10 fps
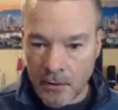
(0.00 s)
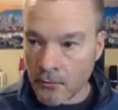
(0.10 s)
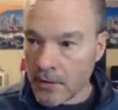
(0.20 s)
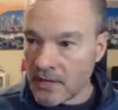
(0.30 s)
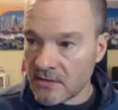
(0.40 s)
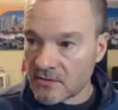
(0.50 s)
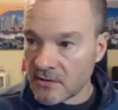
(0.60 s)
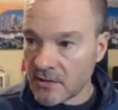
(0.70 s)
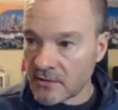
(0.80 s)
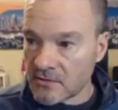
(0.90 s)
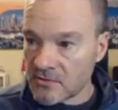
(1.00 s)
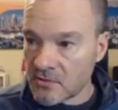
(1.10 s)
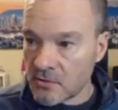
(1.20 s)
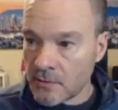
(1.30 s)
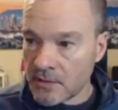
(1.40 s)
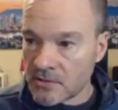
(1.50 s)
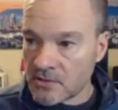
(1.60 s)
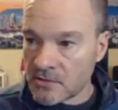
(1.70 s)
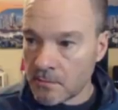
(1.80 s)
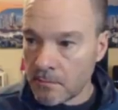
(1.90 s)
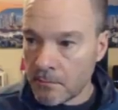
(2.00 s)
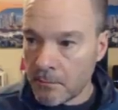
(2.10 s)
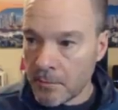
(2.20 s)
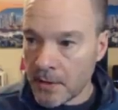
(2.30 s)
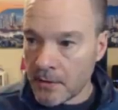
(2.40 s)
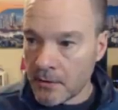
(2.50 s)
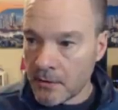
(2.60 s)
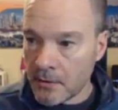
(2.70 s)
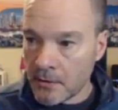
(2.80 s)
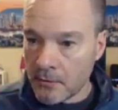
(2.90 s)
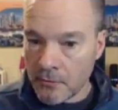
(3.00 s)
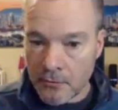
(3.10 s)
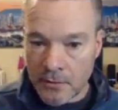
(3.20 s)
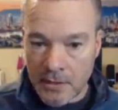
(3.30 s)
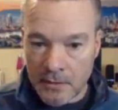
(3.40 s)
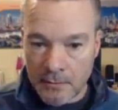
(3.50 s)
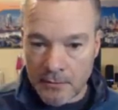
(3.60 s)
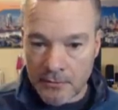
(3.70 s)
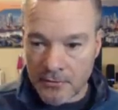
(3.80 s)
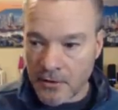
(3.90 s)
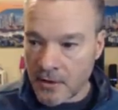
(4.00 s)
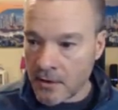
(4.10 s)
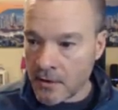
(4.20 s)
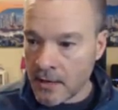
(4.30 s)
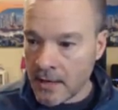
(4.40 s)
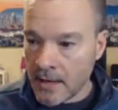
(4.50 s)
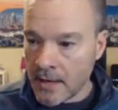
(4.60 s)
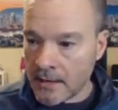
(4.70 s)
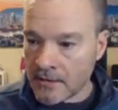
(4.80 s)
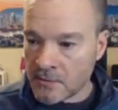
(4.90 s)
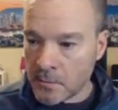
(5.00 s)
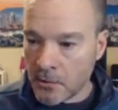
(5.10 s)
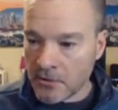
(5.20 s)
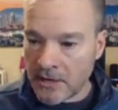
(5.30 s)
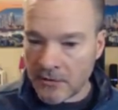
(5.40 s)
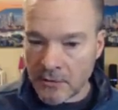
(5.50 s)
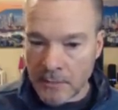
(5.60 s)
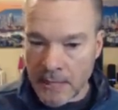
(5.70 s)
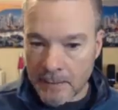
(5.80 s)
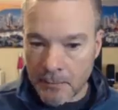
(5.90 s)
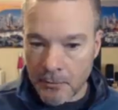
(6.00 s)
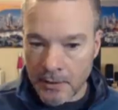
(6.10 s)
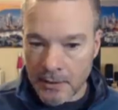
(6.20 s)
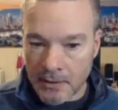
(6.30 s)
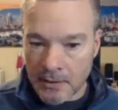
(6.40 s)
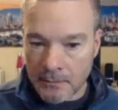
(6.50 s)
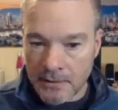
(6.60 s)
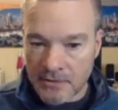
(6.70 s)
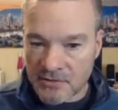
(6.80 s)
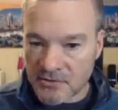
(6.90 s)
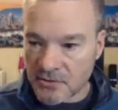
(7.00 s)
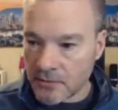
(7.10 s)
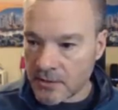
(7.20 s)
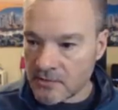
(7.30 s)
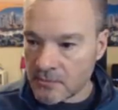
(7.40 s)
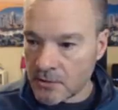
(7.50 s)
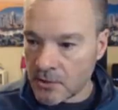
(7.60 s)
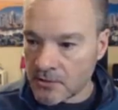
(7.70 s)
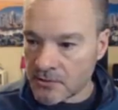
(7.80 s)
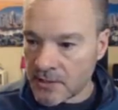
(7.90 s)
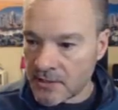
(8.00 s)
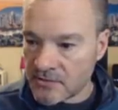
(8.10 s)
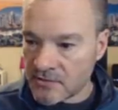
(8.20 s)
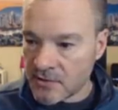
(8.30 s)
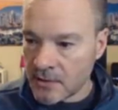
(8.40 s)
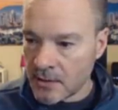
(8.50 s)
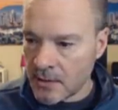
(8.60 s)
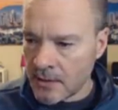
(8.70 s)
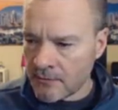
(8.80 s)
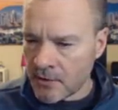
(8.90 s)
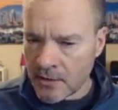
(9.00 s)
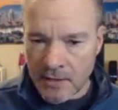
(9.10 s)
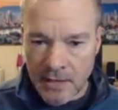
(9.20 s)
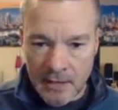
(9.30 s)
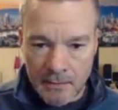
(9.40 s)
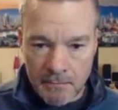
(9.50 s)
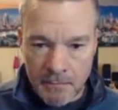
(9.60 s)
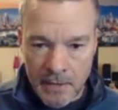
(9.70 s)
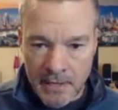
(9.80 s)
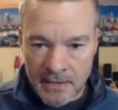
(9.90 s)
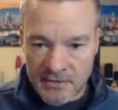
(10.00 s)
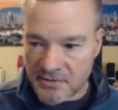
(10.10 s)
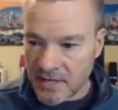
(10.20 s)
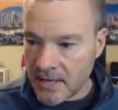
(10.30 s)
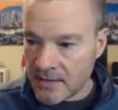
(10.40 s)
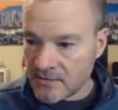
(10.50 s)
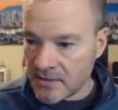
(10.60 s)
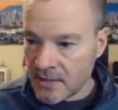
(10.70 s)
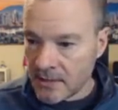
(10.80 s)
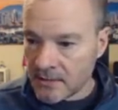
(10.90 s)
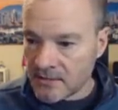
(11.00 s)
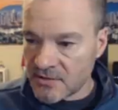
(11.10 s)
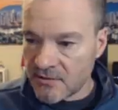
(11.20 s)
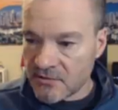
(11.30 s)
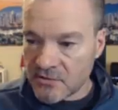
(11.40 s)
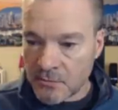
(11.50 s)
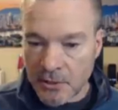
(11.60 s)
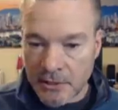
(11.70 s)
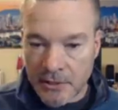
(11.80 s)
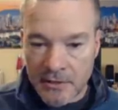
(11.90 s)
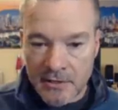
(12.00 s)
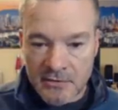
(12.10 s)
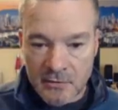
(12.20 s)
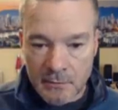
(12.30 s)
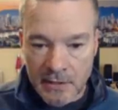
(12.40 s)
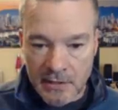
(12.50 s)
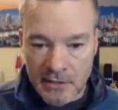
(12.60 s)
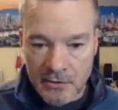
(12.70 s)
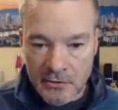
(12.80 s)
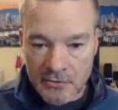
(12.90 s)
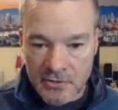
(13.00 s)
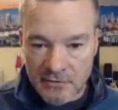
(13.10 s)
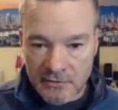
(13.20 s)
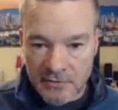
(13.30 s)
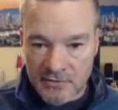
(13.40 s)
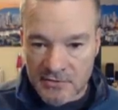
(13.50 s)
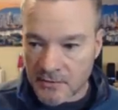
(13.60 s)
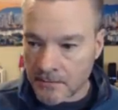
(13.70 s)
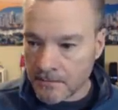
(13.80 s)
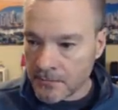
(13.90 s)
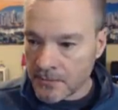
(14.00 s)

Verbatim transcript: Already it's looking so much better right about there. And let's pull down the black point a little bit just to create some contrast. I've got it at a minus eight. Let's give it some clarity. This will make a huge difference.